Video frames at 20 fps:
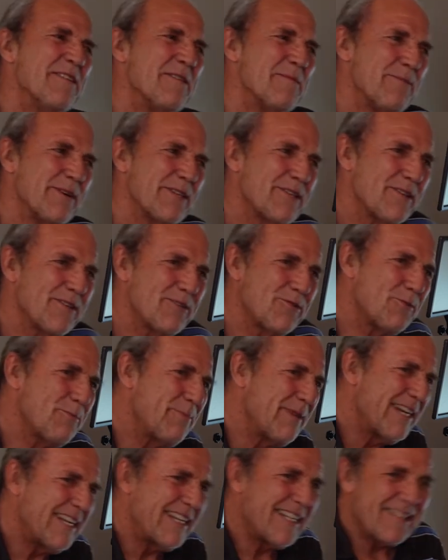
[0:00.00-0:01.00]
But to be
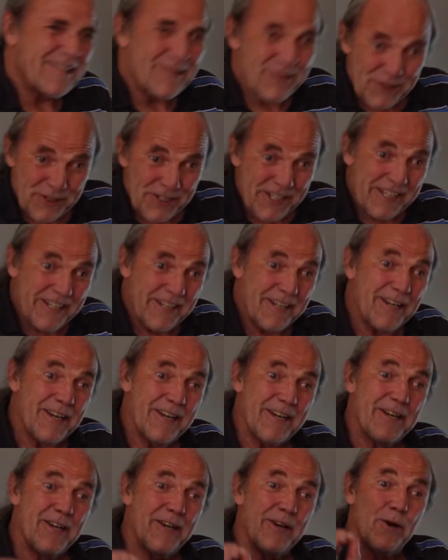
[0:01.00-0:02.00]
a little cynical,
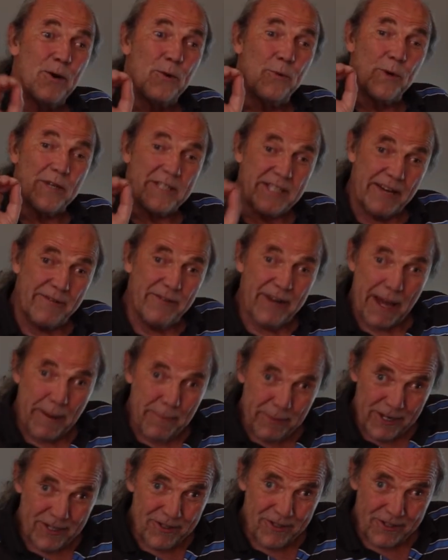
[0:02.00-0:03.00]
whatever
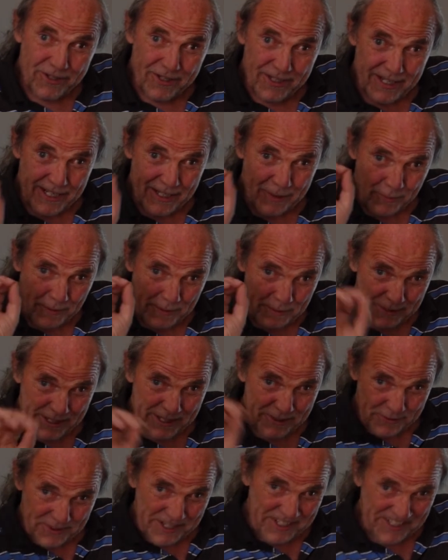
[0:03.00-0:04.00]
happens, it will be
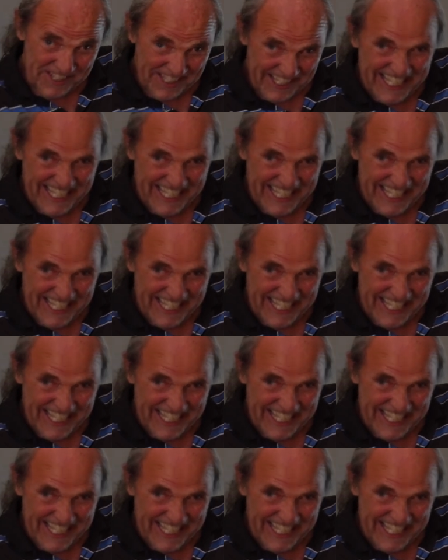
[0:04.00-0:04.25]
interesting.